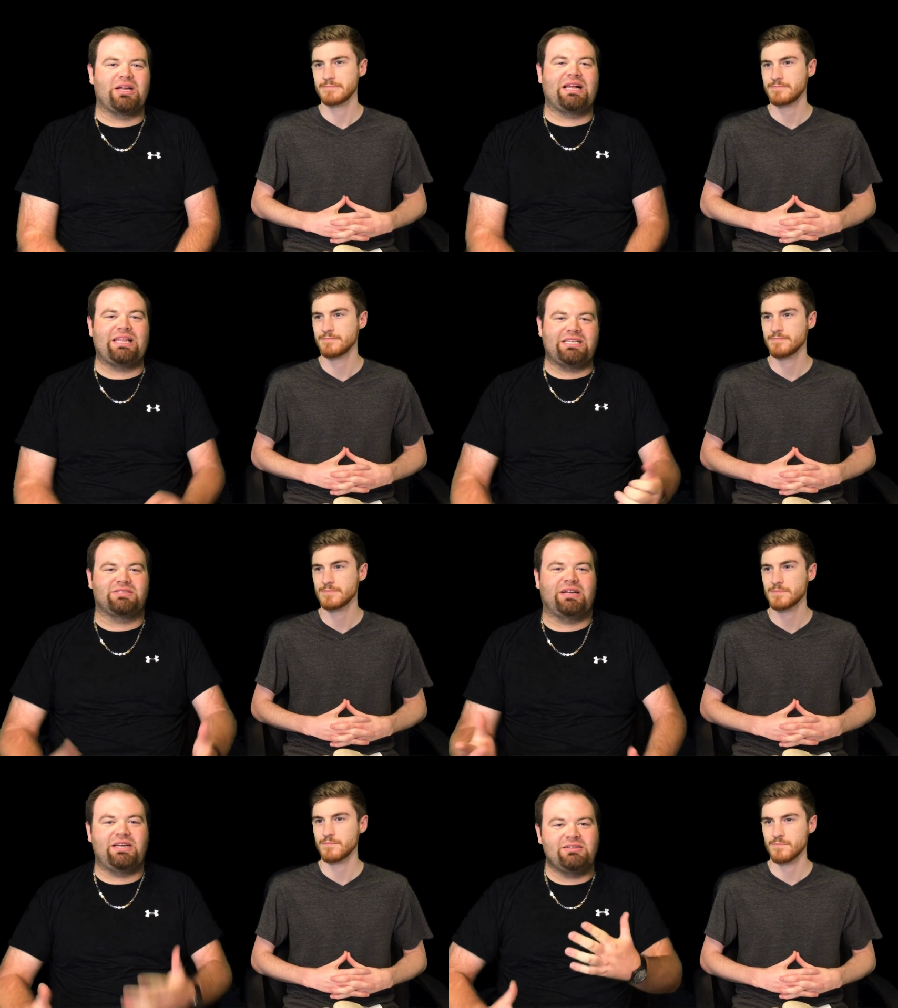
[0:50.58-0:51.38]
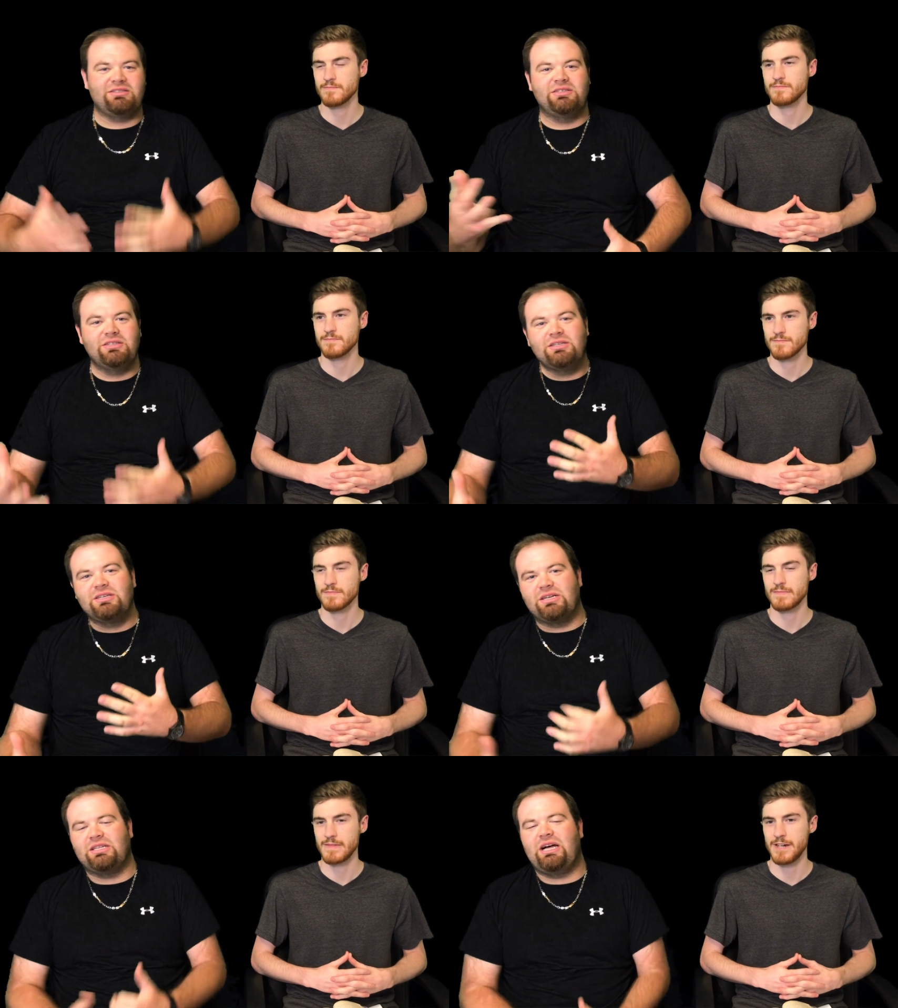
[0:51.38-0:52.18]
Speaker 1: and clinks around
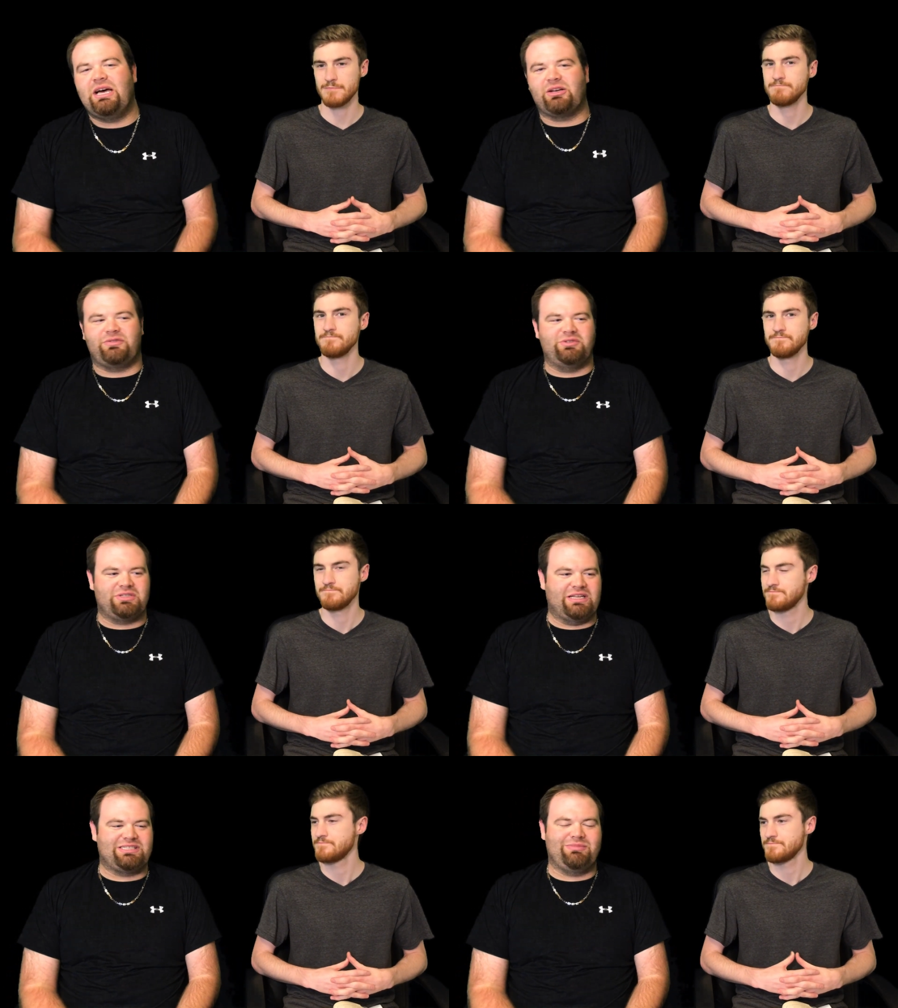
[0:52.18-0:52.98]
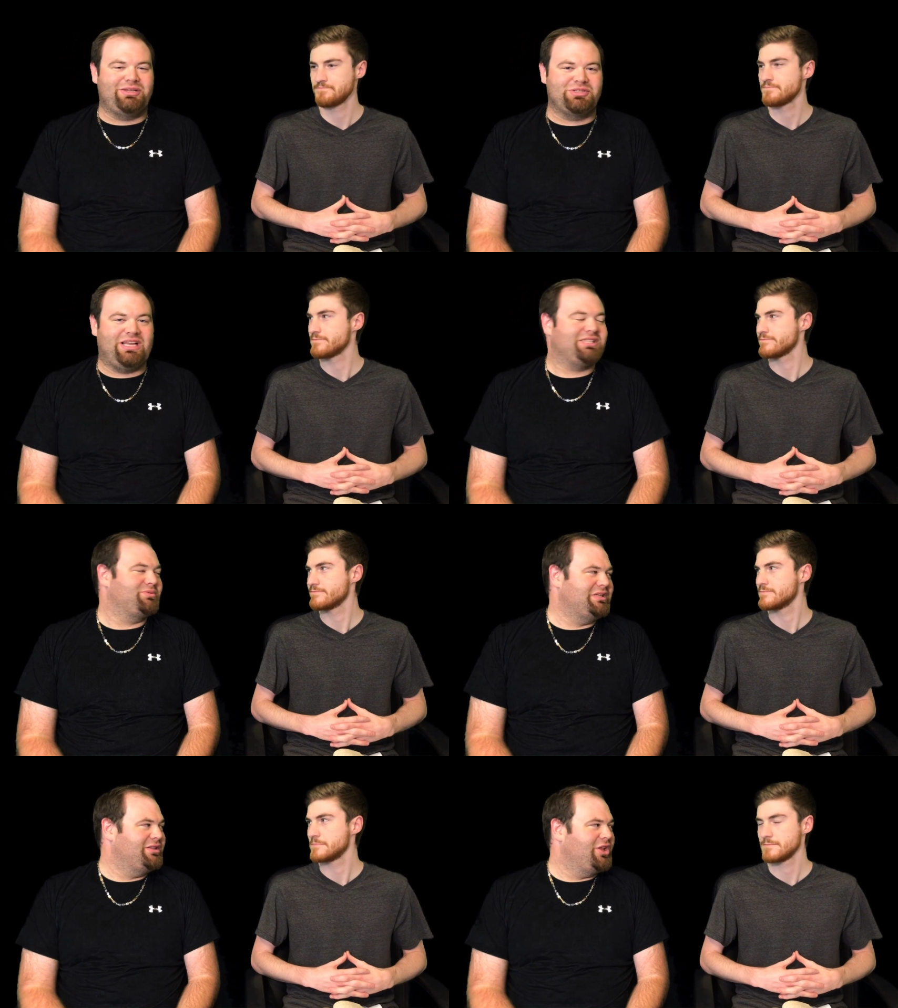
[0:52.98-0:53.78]
a lot, or if you just got somebody who just has a
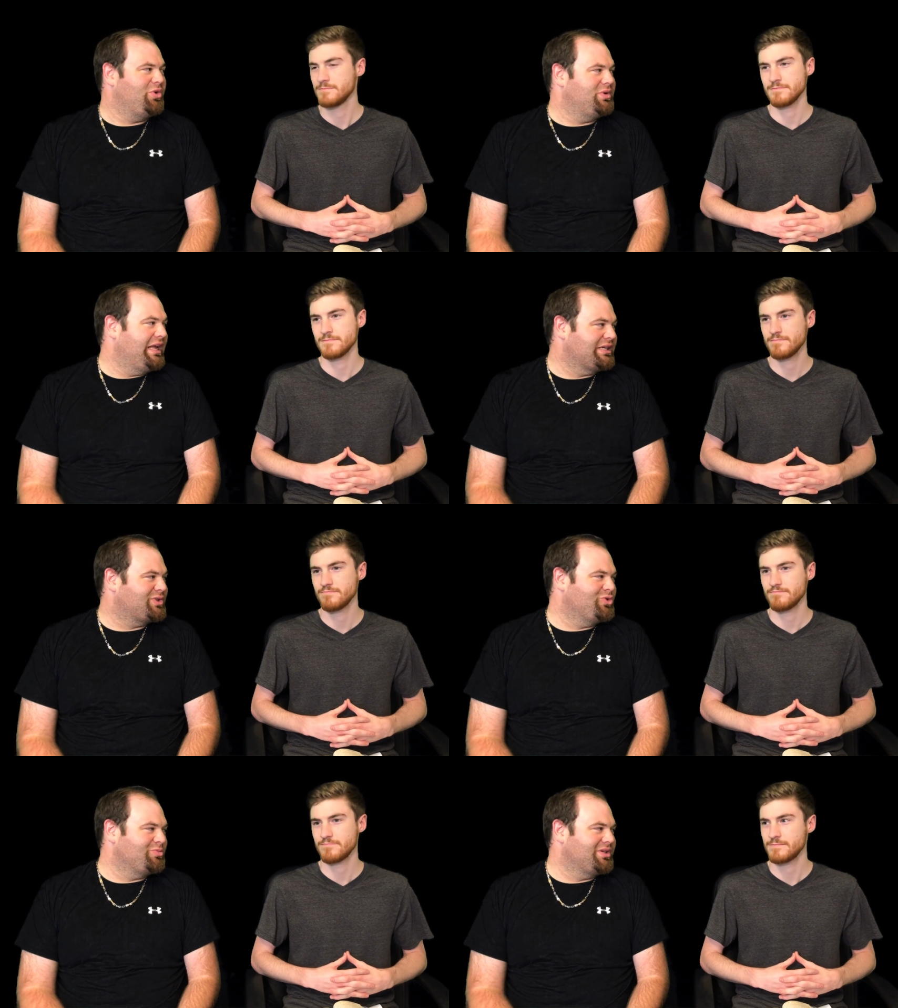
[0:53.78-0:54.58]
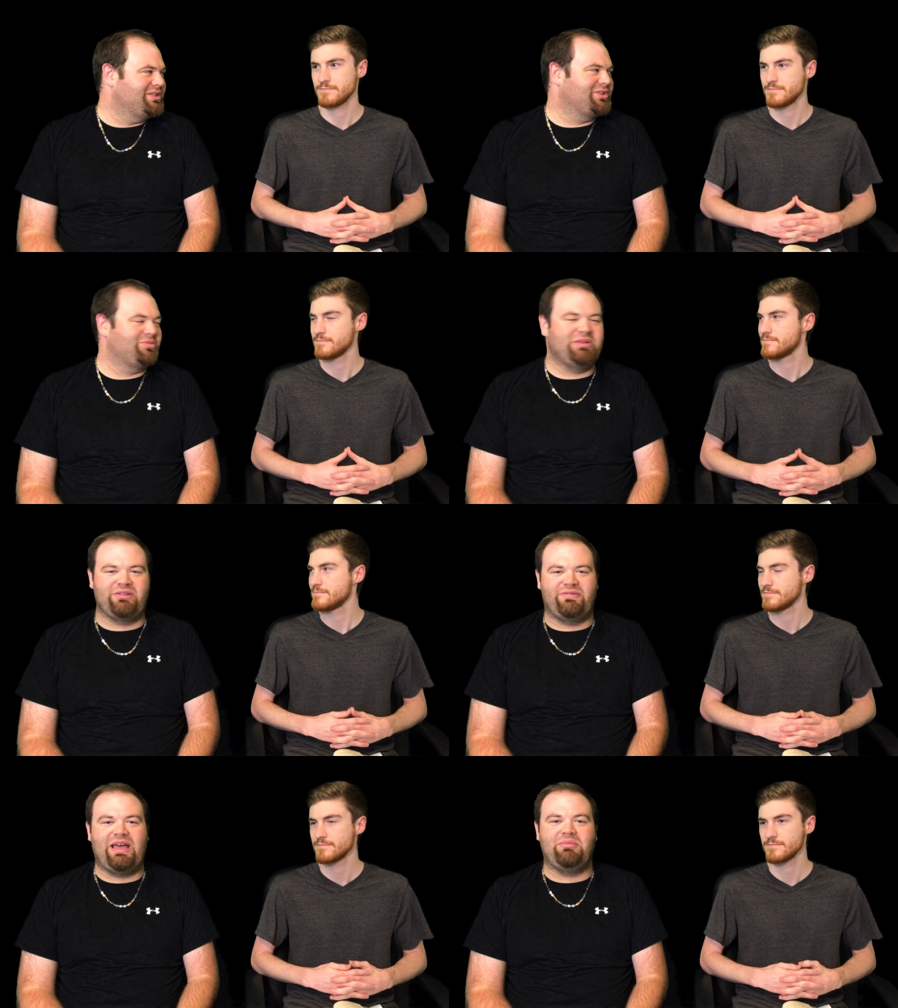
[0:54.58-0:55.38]
really low dex score because they're a big
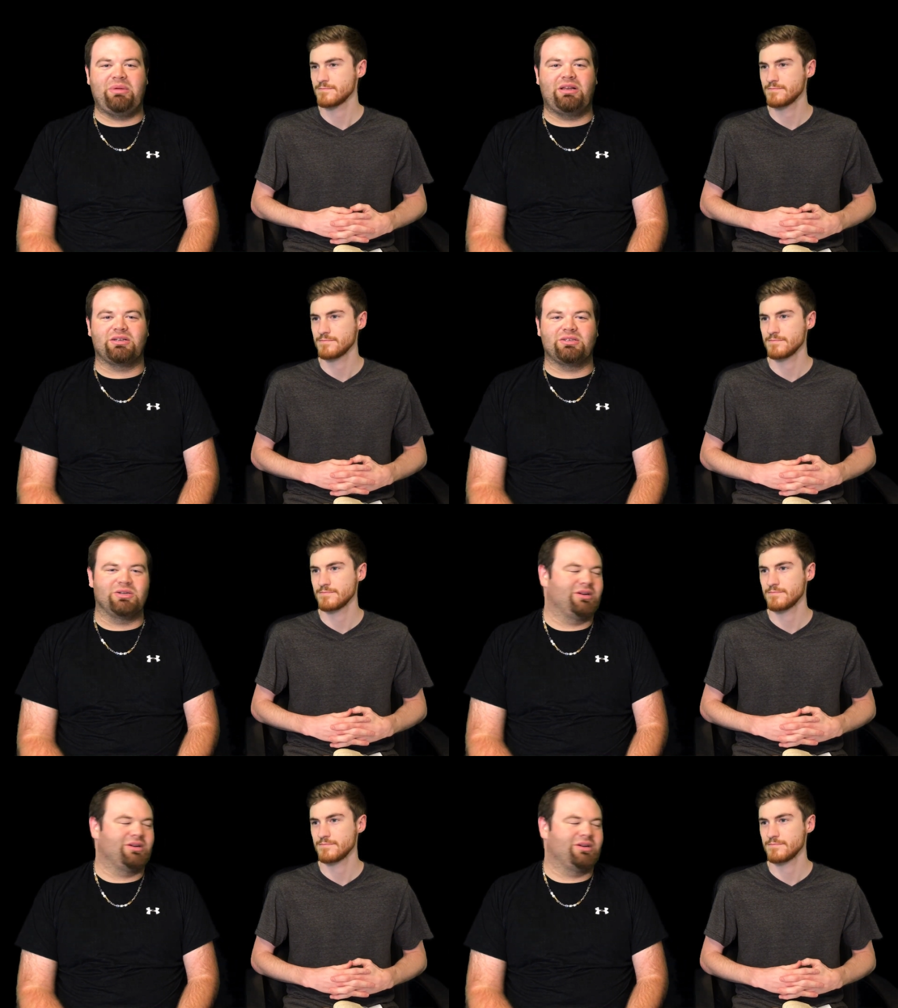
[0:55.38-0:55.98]
fat beater,